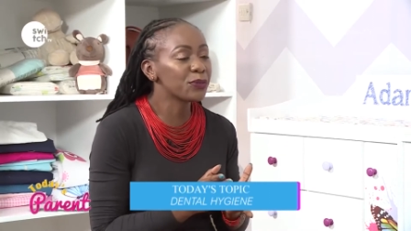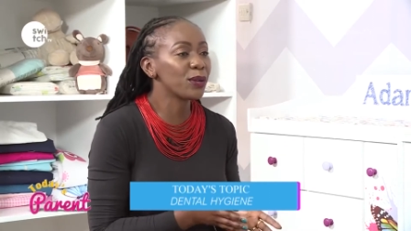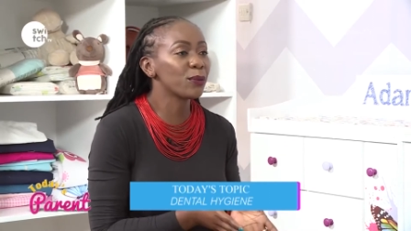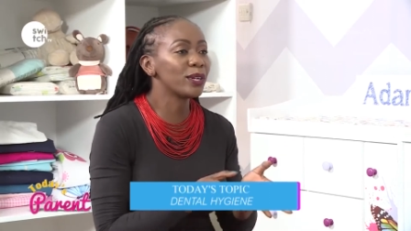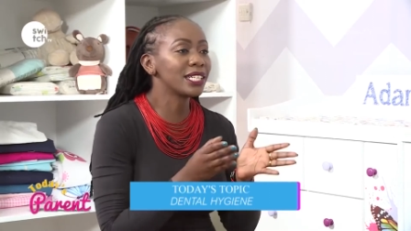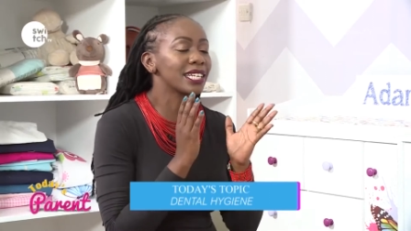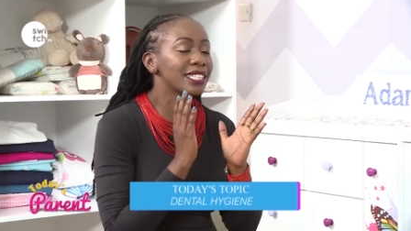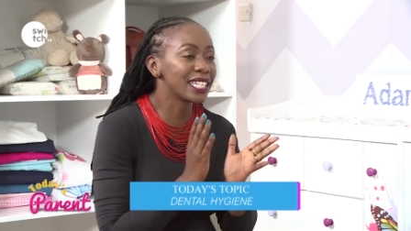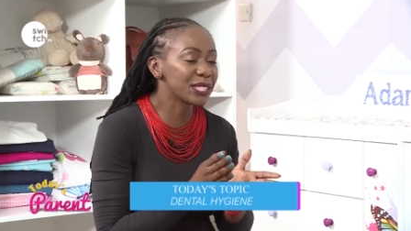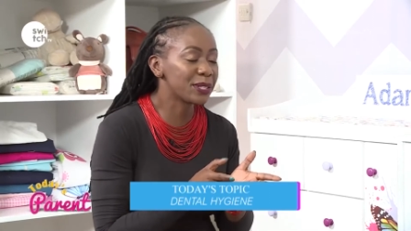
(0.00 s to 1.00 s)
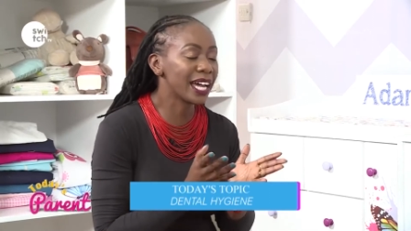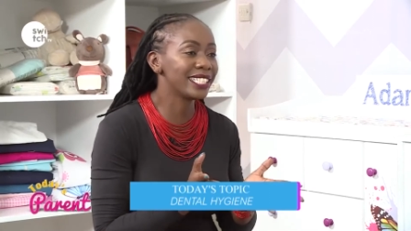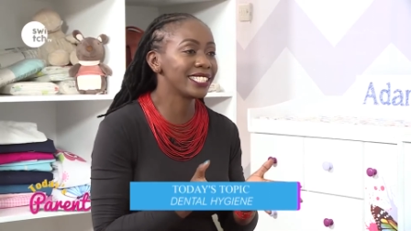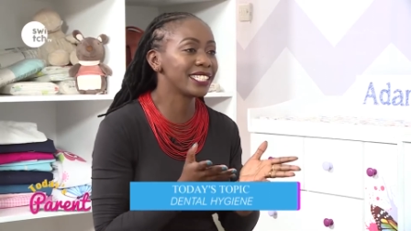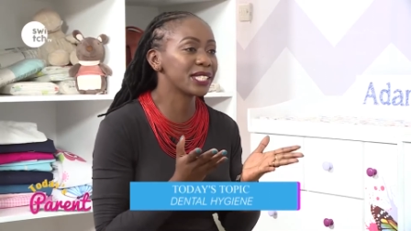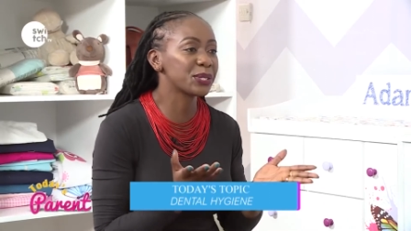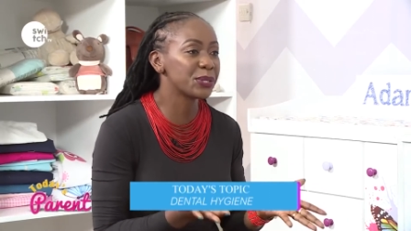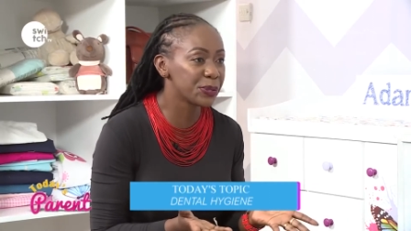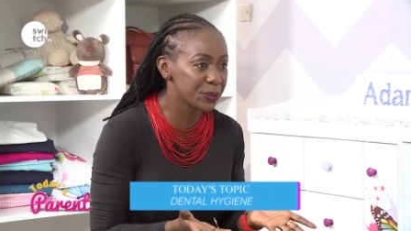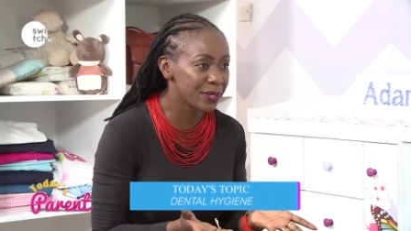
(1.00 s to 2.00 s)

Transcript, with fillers: of all, what does a dental hygienist do?